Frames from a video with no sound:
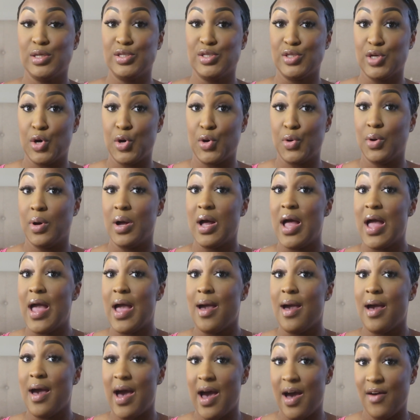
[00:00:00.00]
So
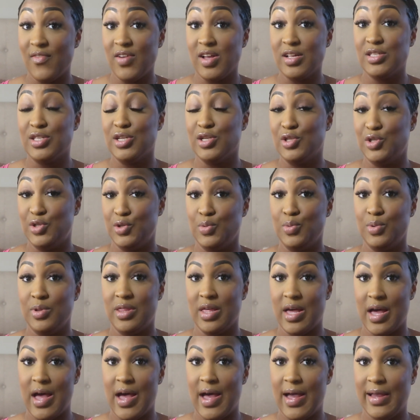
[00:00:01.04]
having to do
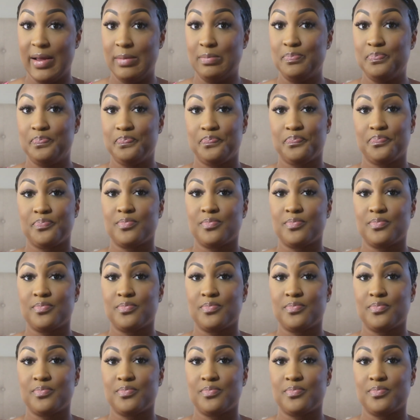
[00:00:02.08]
that